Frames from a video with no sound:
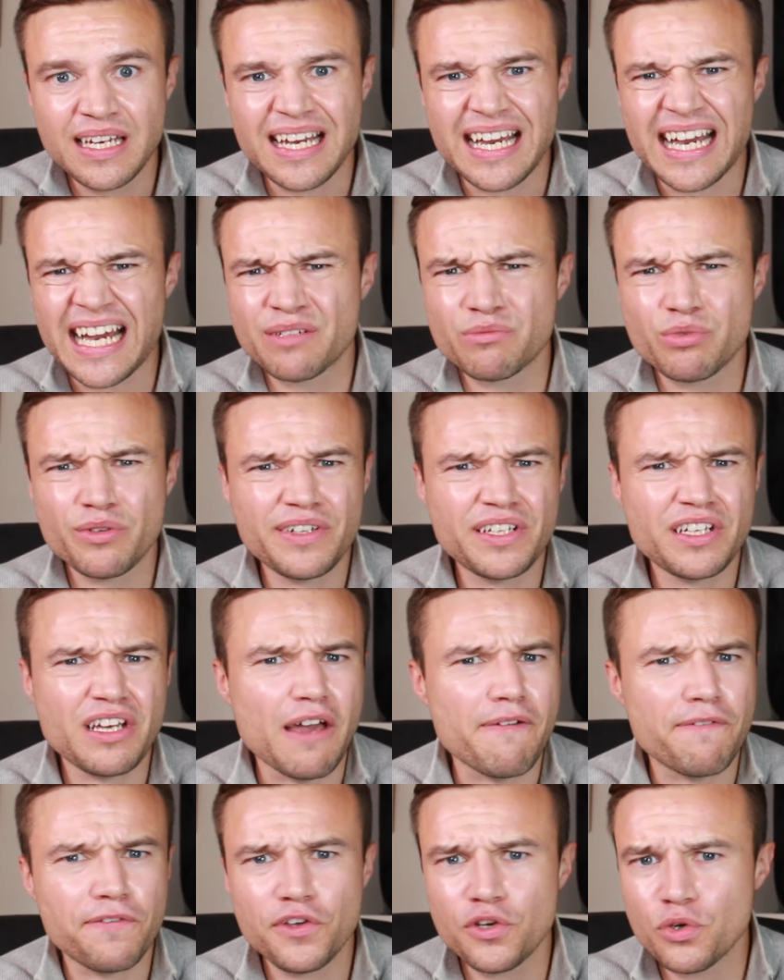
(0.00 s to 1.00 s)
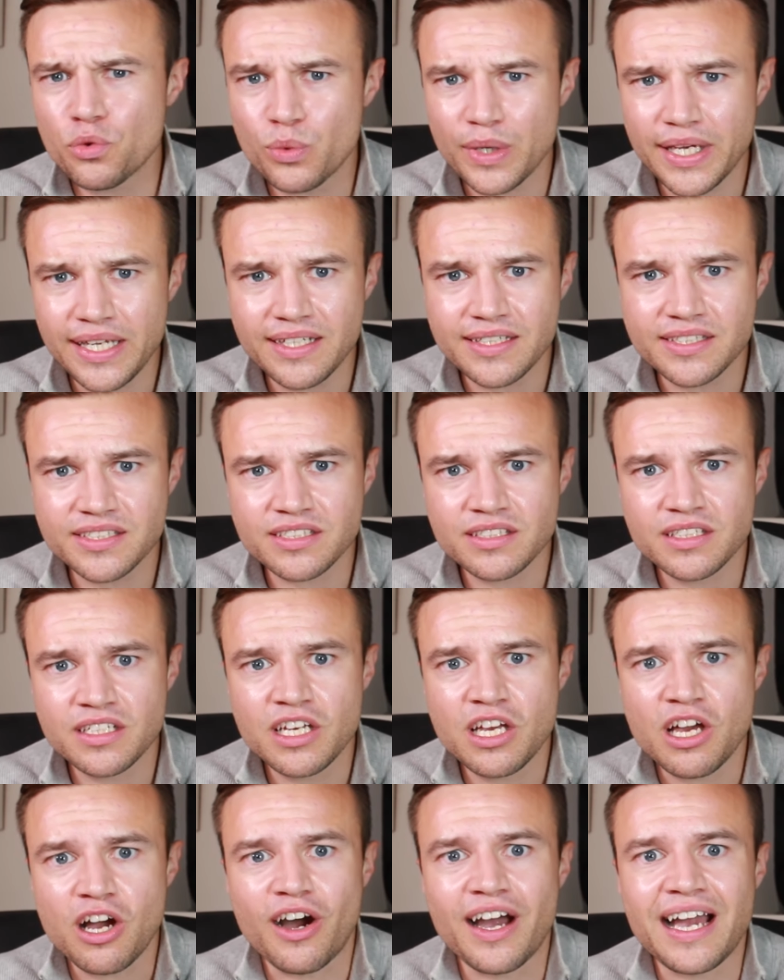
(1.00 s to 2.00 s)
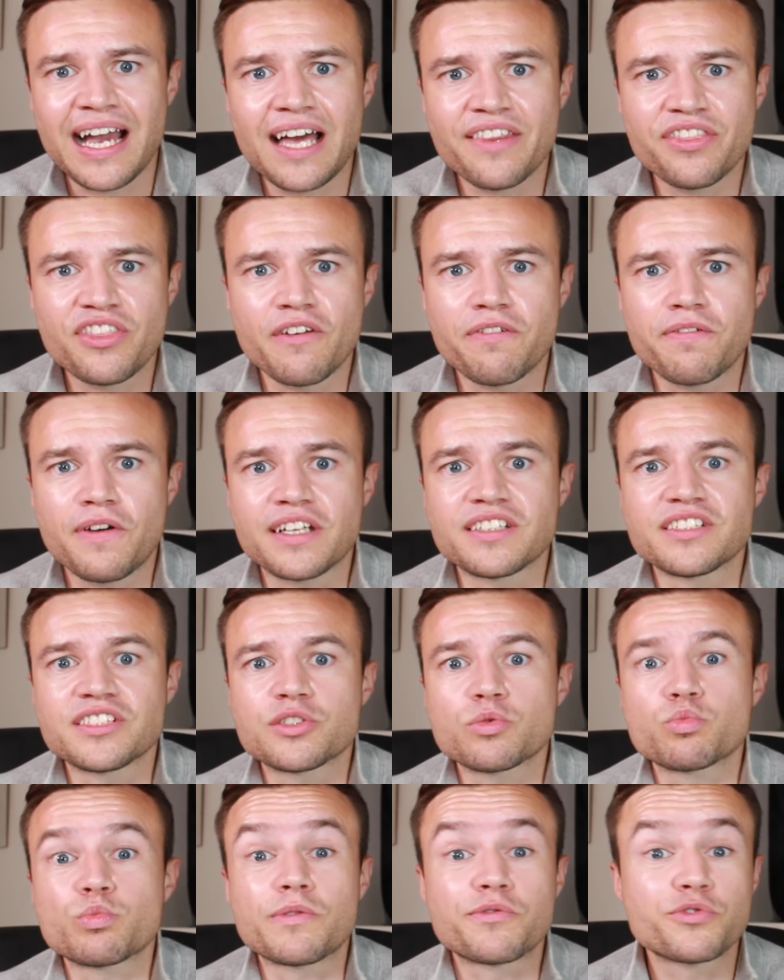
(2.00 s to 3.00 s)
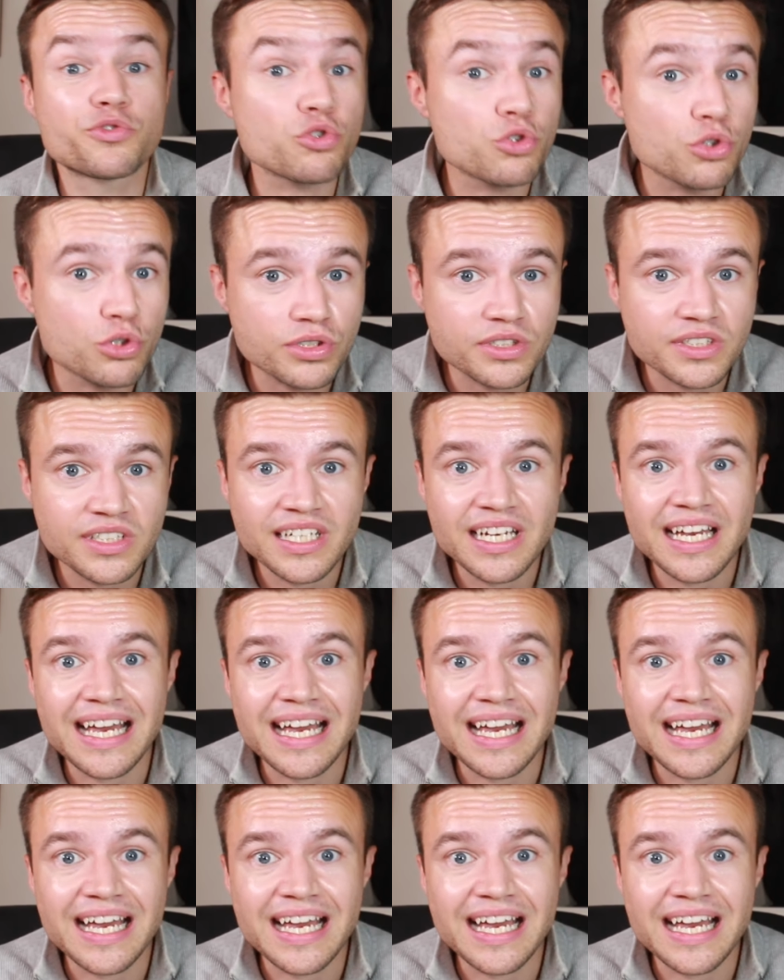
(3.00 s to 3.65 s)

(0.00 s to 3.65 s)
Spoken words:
and within a few weeks I had the funds withdrawn